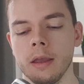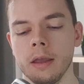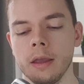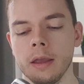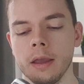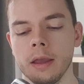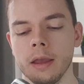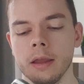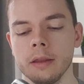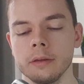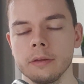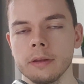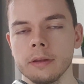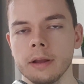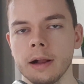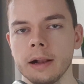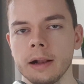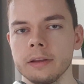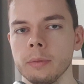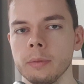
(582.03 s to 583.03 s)
And
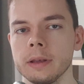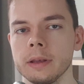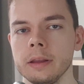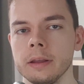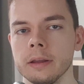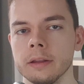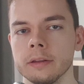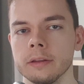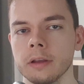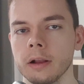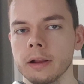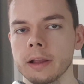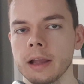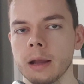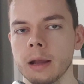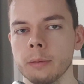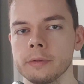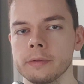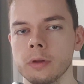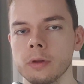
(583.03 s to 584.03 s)
ultimately, it all
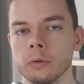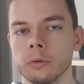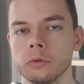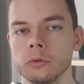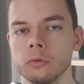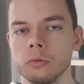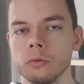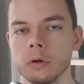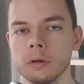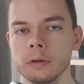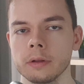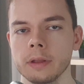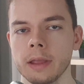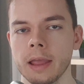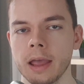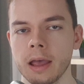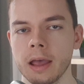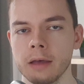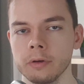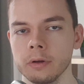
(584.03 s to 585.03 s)
comes down to
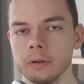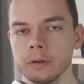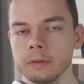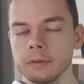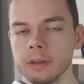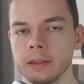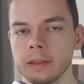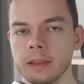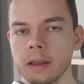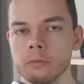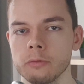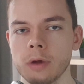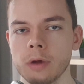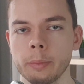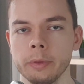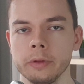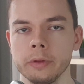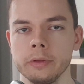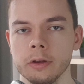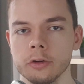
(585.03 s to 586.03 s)
effort and then
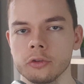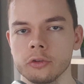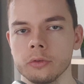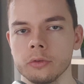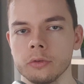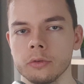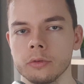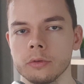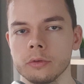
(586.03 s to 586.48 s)
repetition.